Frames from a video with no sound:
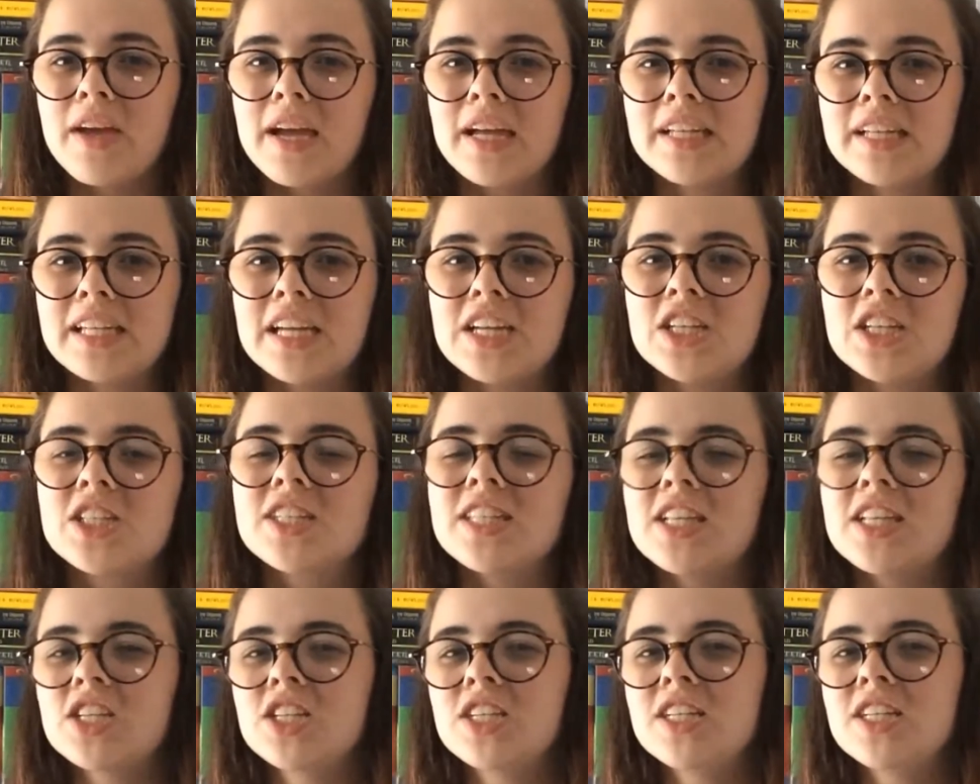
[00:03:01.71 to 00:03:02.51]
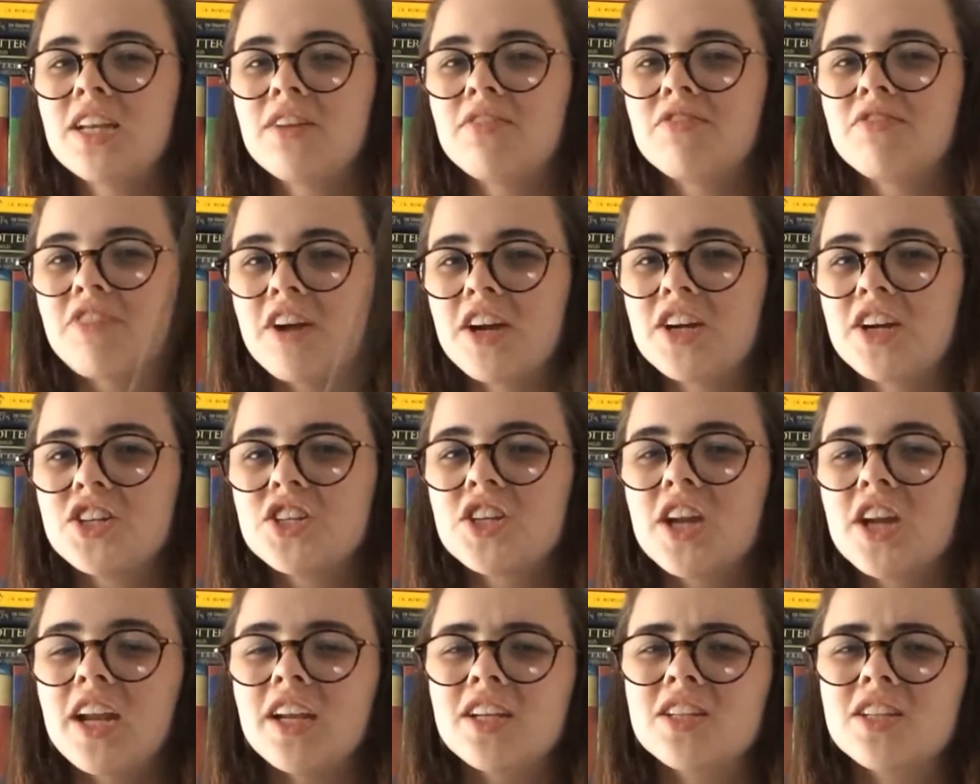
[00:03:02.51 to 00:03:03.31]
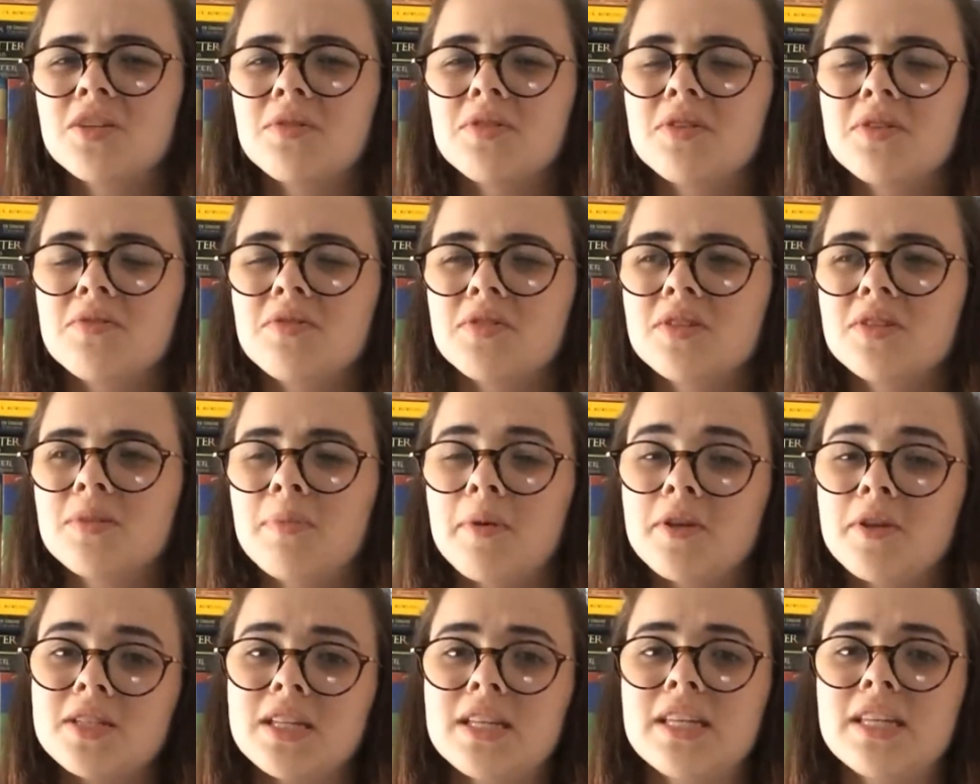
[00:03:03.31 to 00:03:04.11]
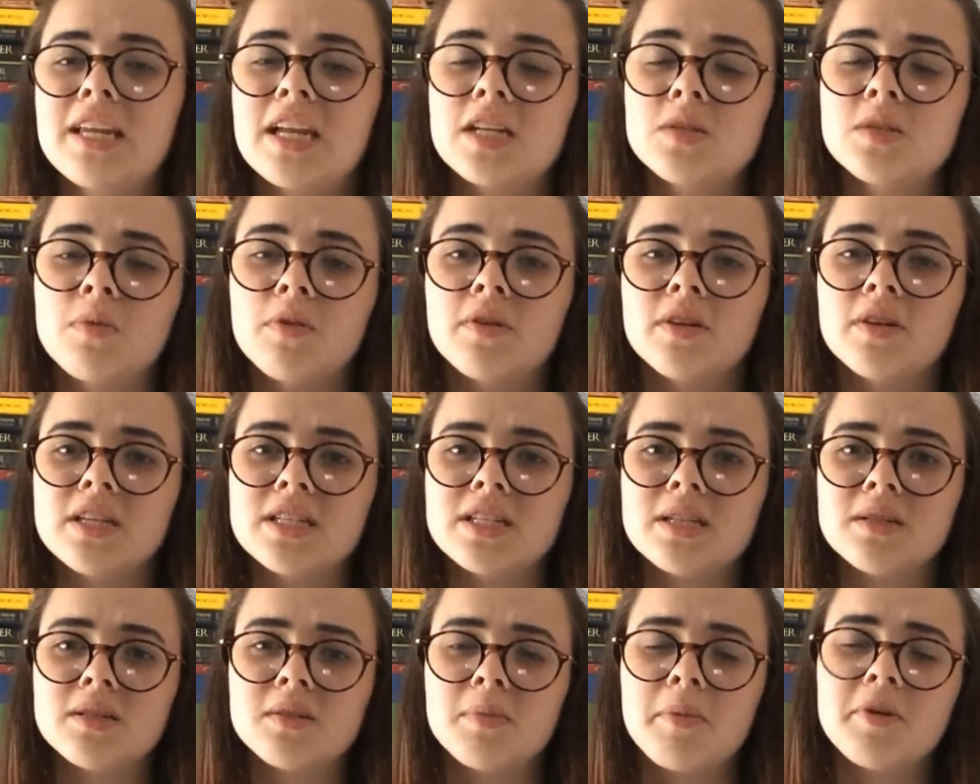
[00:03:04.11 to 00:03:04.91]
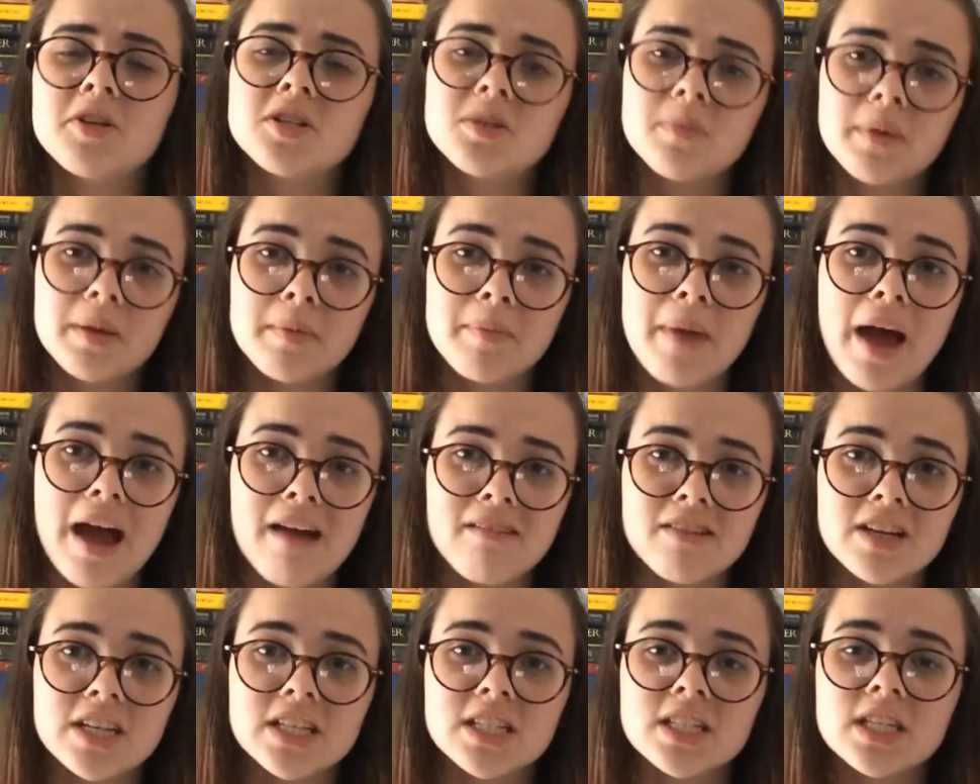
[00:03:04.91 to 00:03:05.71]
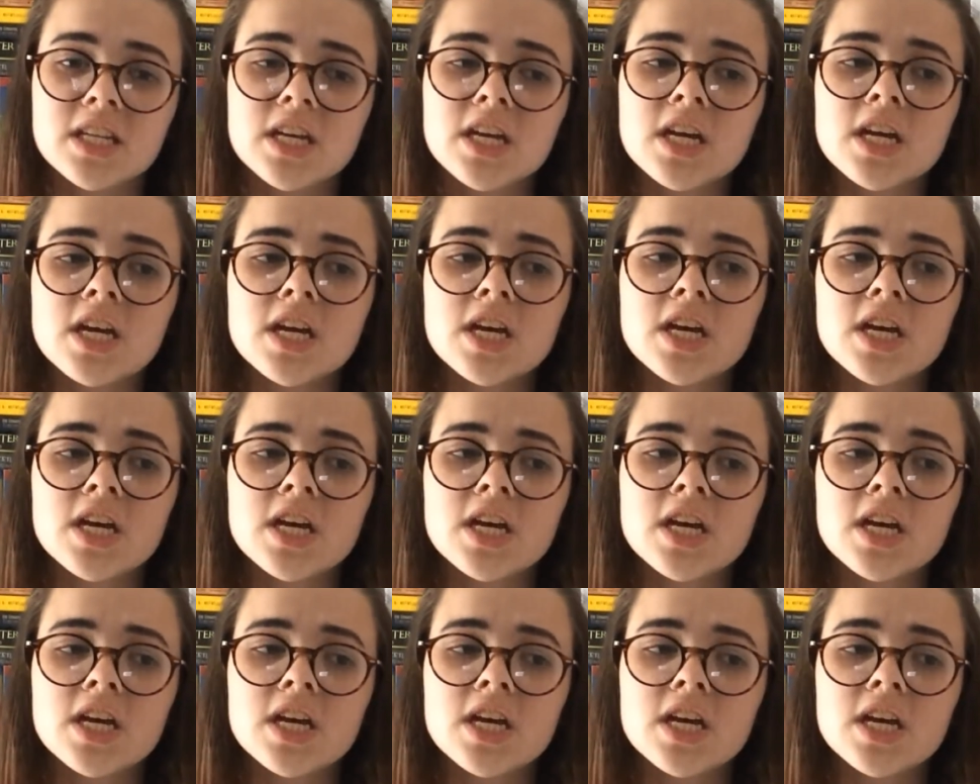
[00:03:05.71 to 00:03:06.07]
with English, then she did French, and so supposedly the next one is supposed to be in Paris.